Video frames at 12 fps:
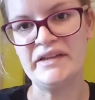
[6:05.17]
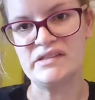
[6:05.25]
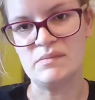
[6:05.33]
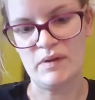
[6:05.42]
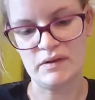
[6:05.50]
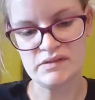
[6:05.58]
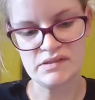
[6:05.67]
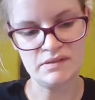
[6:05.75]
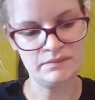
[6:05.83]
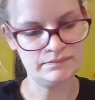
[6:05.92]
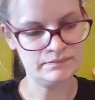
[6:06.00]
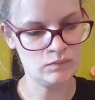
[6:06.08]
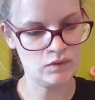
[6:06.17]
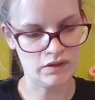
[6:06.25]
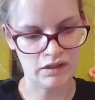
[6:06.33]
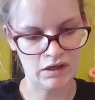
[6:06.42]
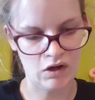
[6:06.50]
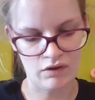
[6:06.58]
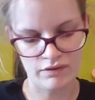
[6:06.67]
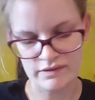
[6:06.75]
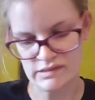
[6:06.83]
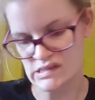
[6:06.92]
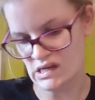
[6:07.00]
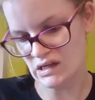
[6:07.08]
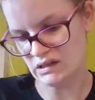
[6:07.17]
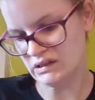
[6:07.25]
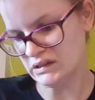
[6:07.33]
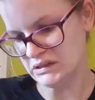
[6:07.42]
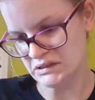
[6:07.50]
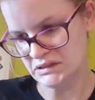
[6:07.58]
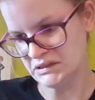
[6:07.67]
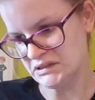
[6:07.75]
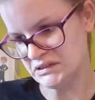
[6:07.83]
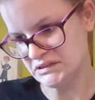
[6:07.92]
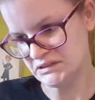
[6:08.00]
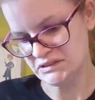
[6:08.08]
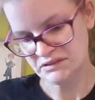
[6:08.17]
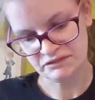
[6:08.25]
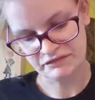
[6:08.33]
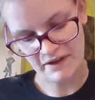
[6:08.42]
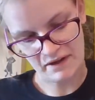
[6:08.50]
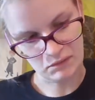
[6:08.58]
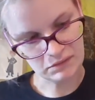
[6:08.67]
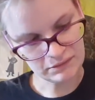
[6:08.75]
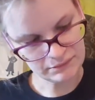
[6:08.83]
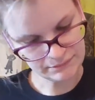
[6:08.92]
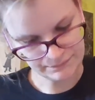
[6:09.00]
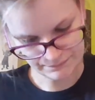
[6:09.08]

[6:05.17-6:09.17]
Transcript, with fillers: It's a bust. We're going to call this a uh, fail.